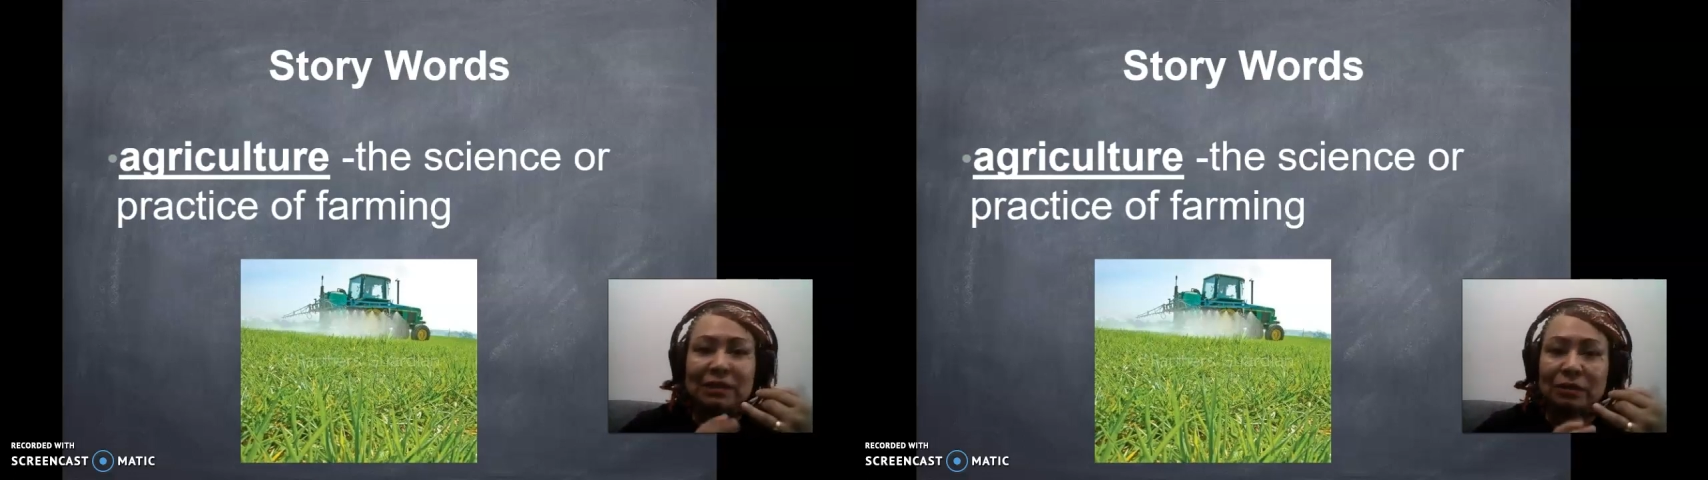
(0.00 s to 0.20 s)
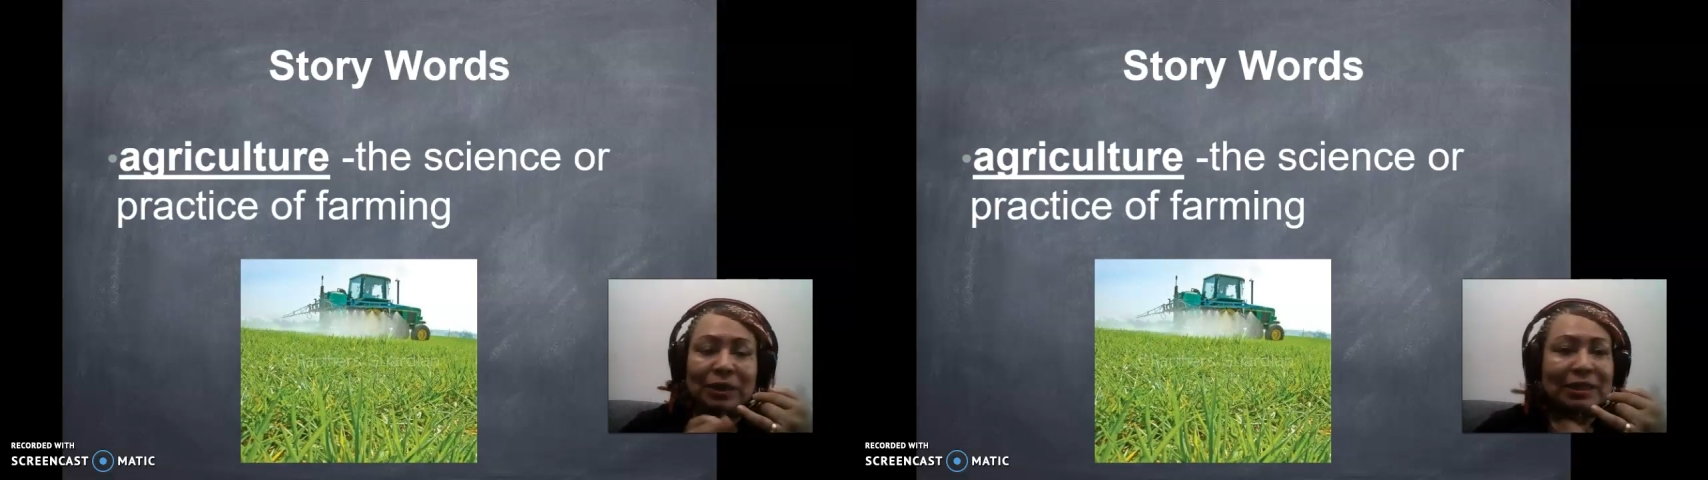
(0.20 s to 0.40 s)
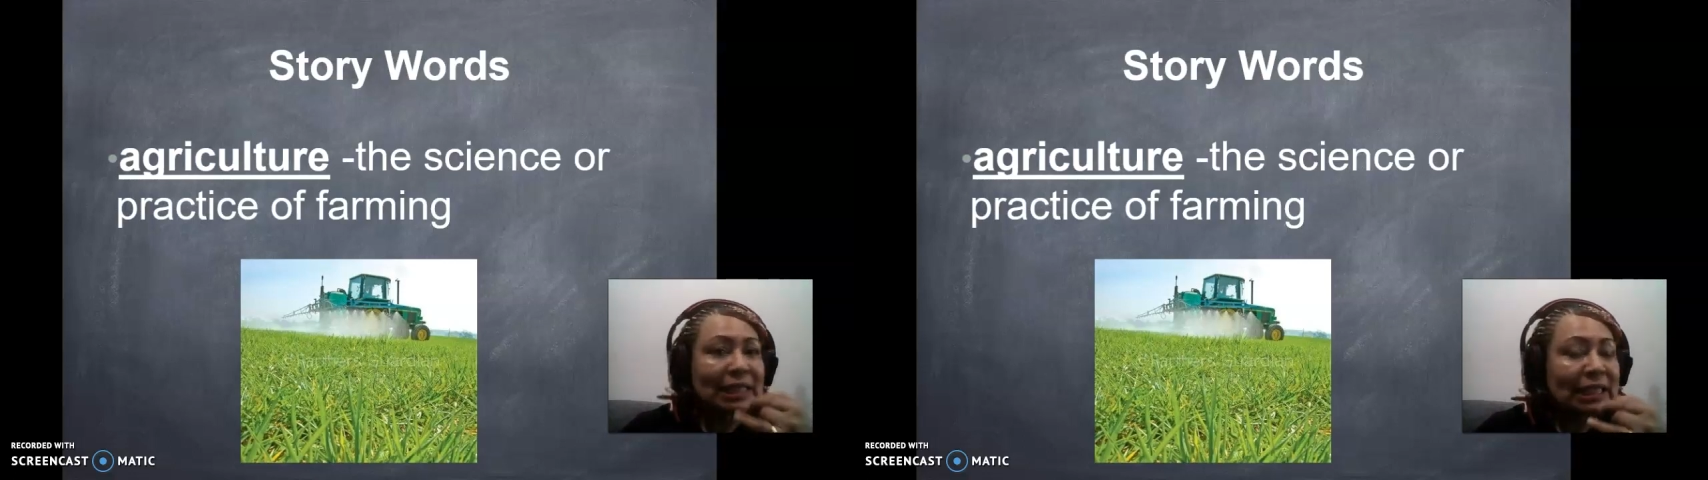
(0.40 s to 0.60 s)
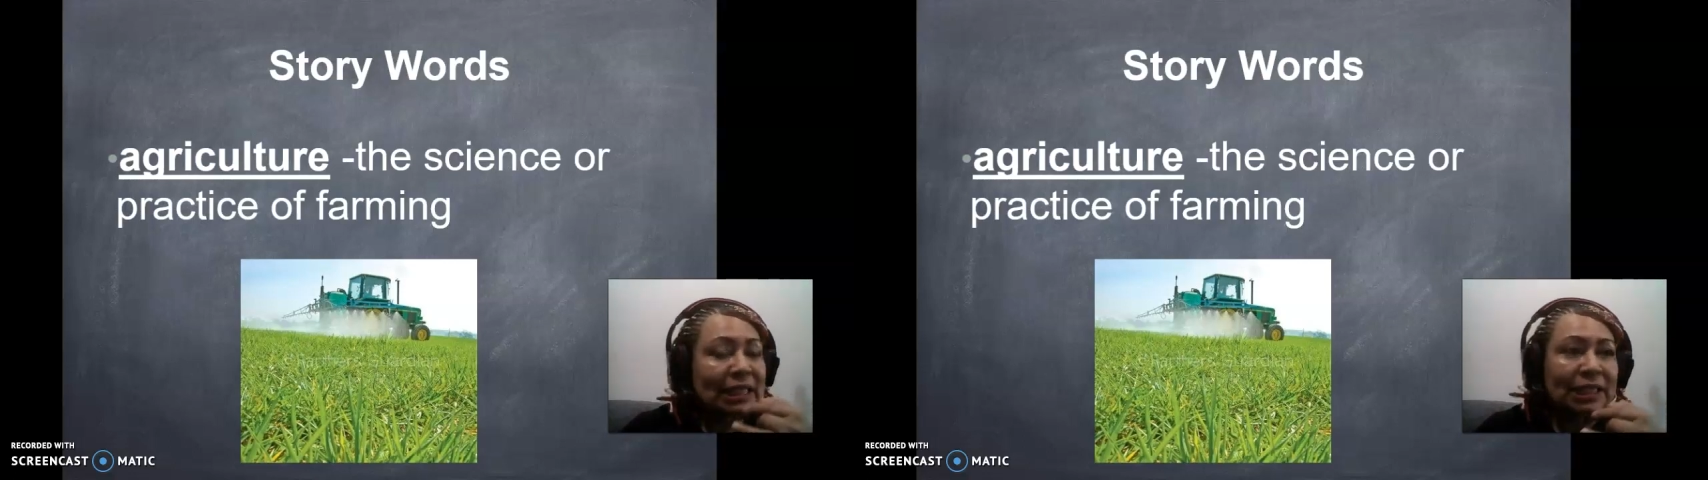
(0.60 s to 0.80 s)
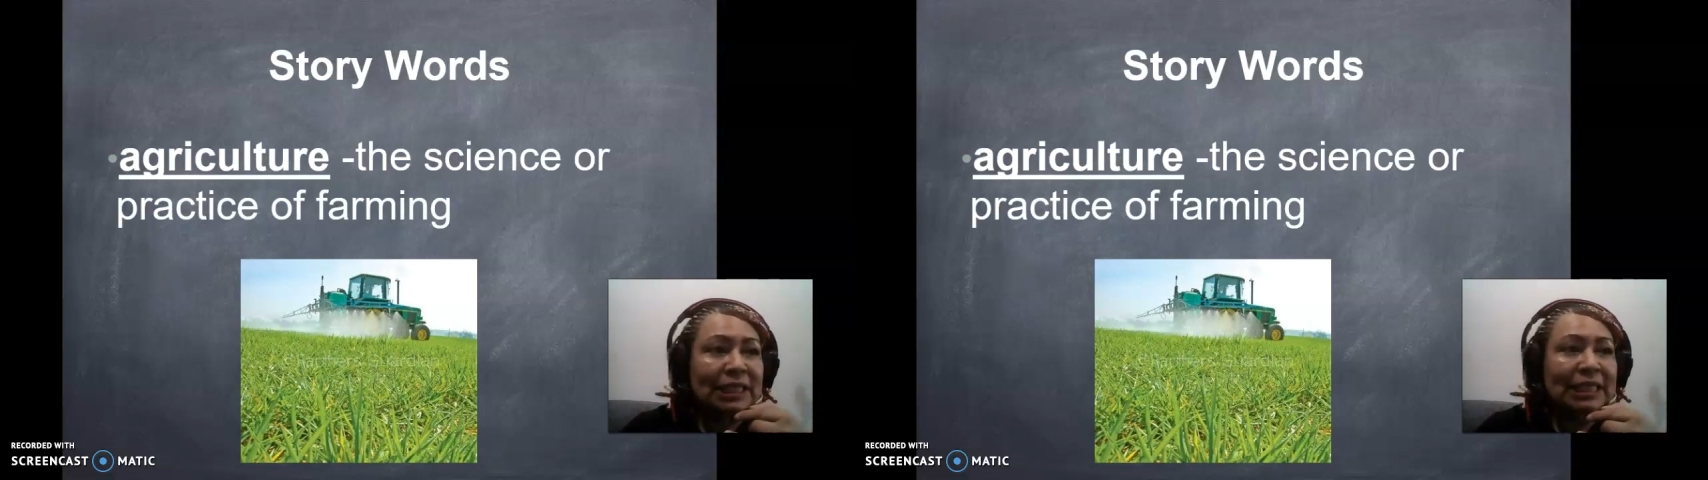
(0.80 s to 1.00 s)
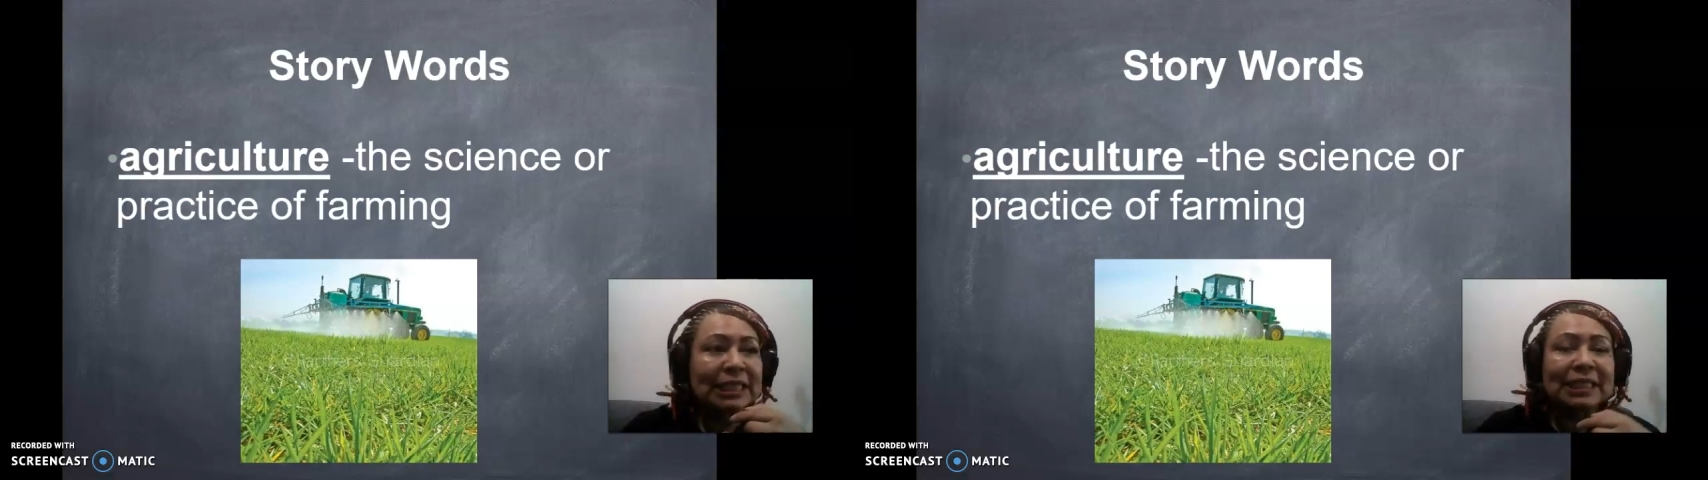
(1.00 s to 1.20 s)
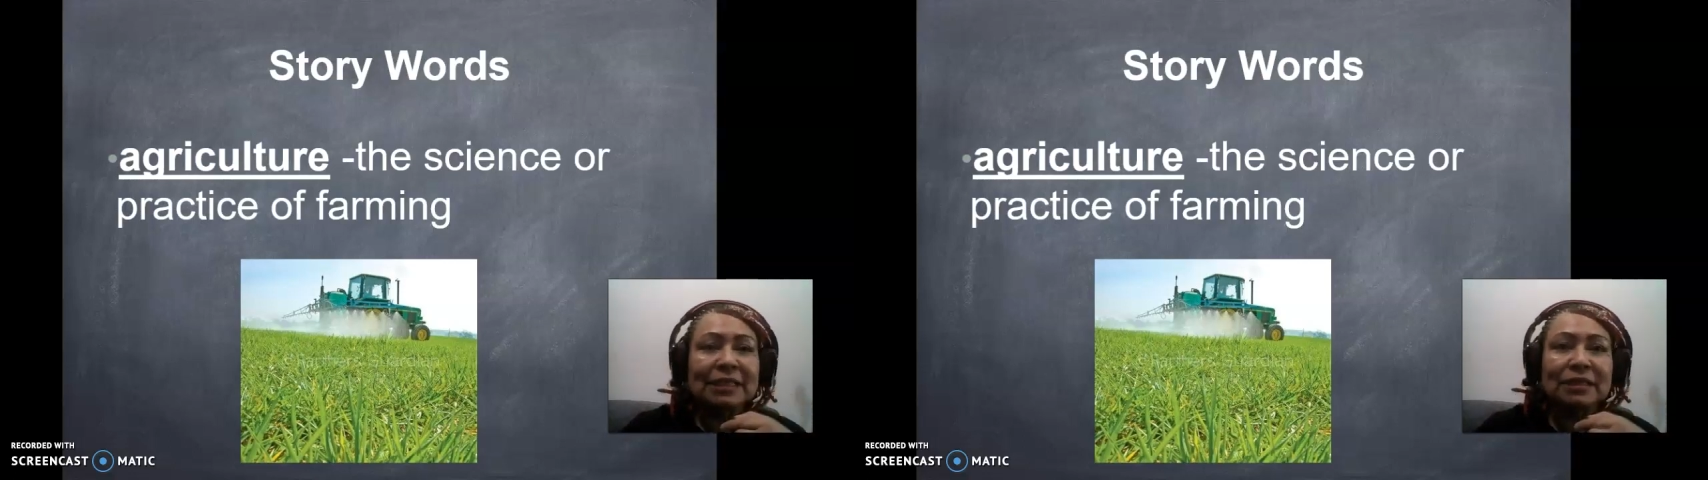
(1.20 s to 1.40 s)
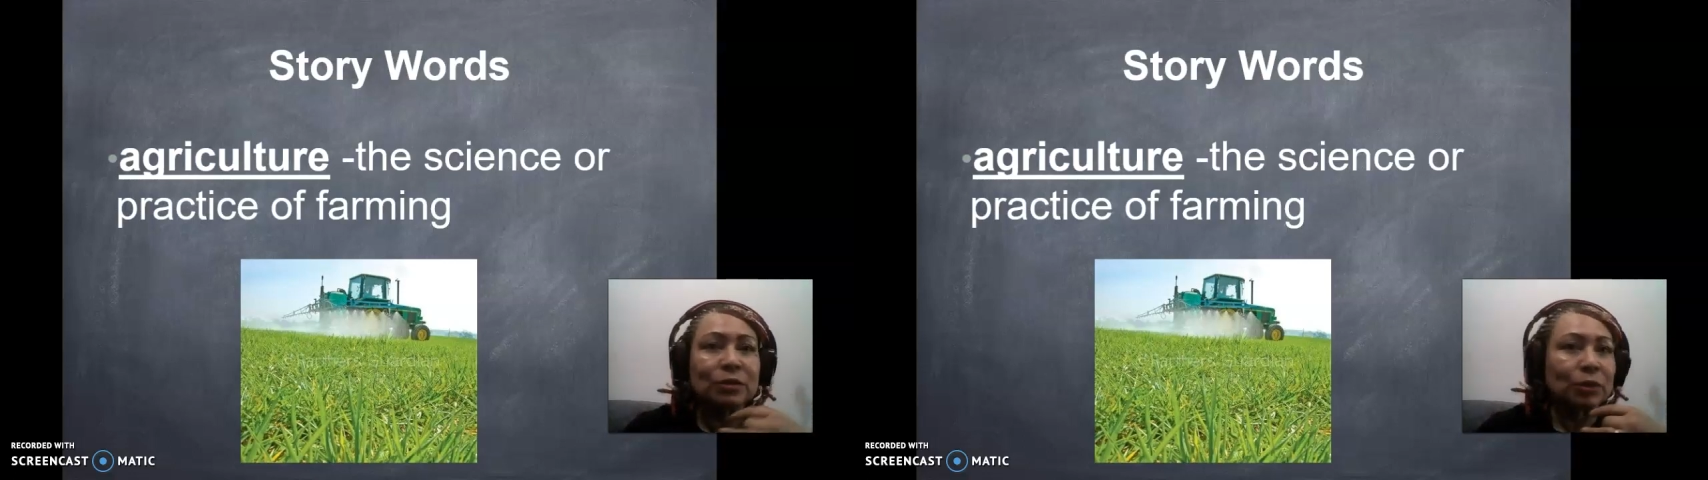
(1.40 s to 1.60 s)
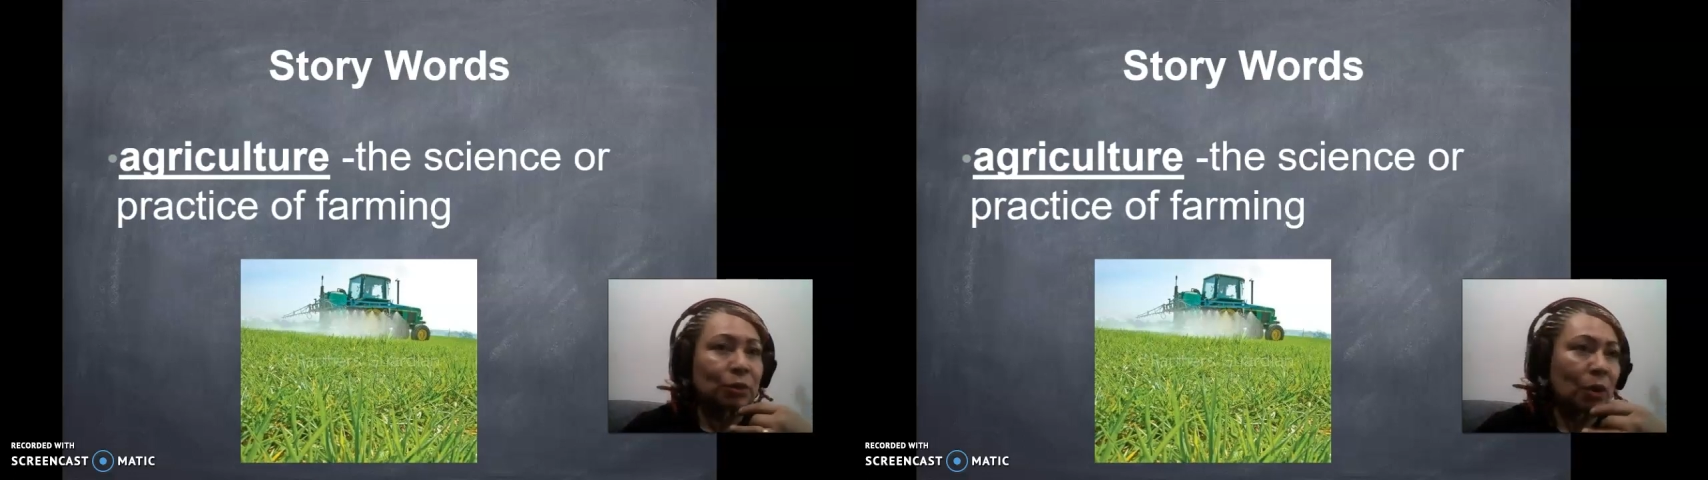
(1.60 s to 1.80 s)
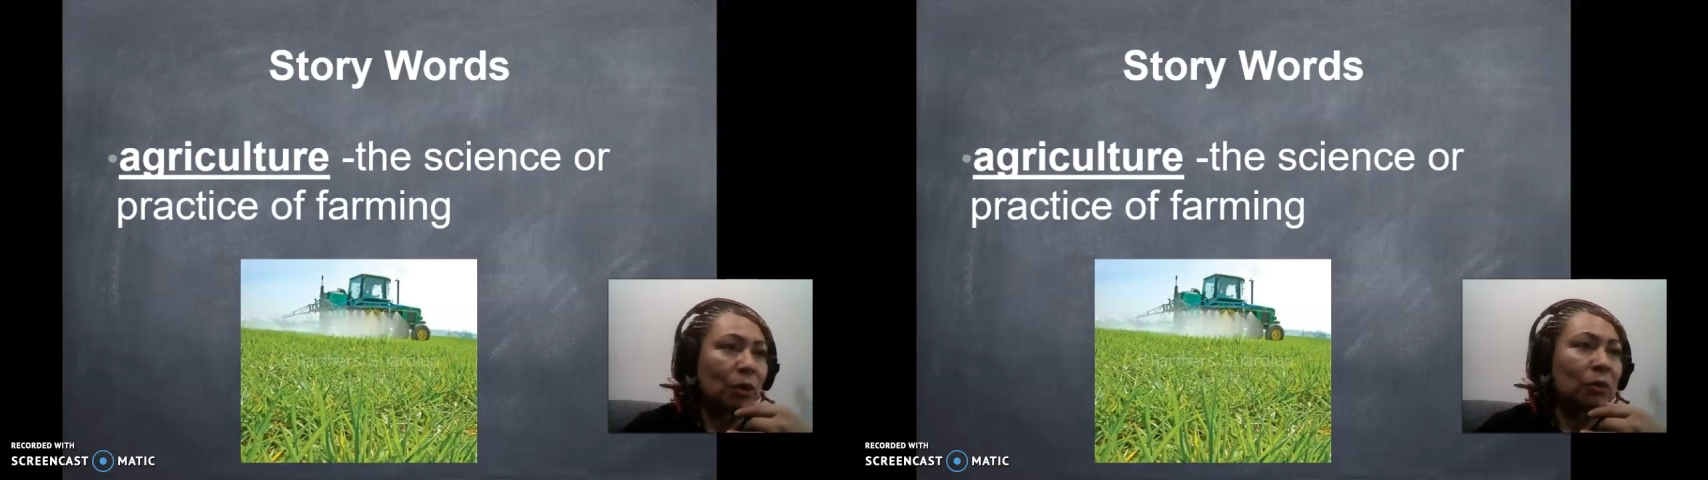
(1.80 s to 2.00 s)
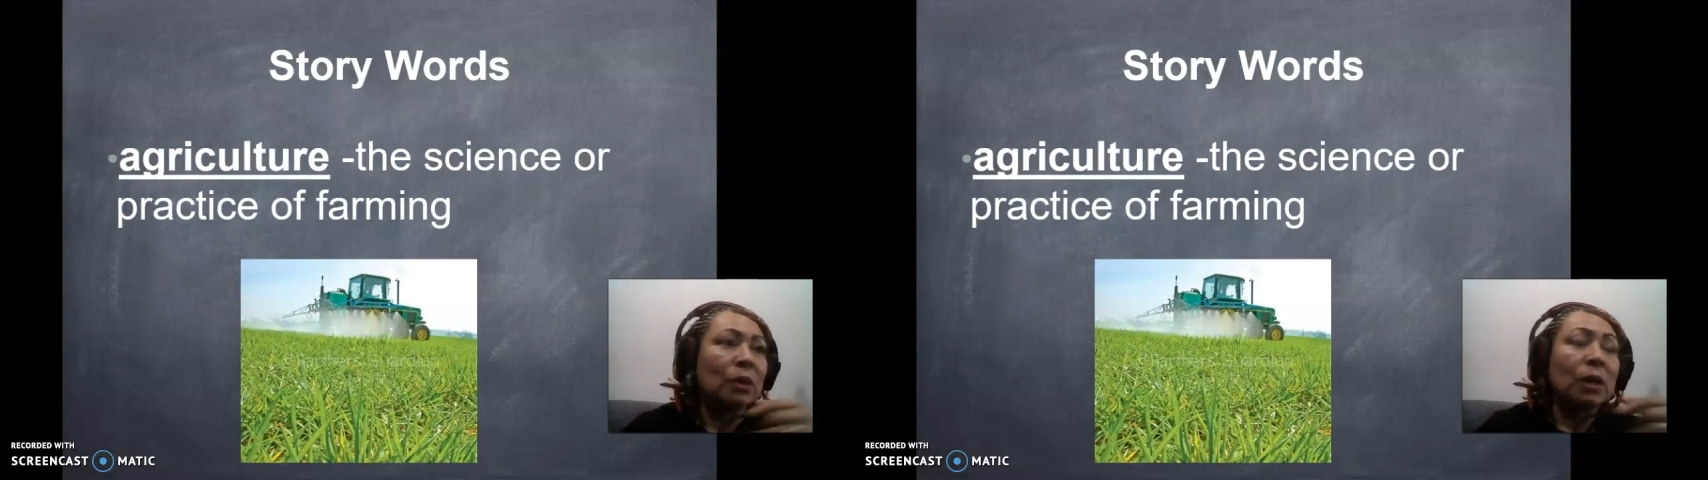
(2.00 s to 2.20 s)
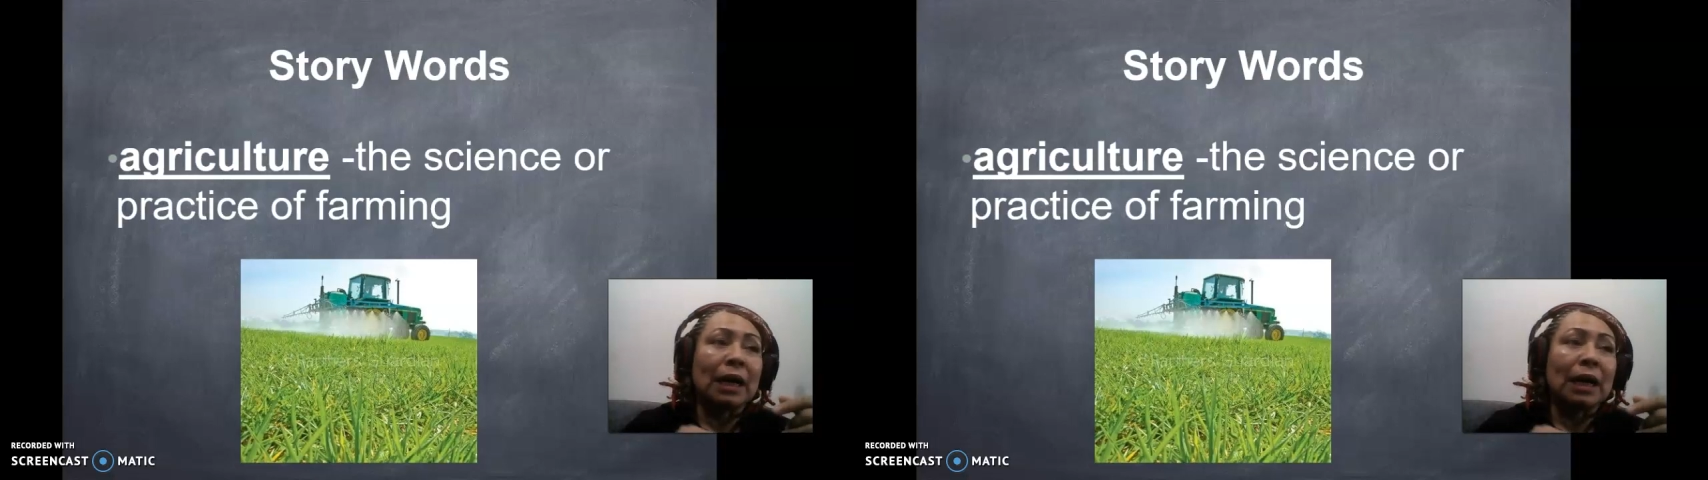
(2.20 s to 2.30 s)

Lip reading: what season it is to grow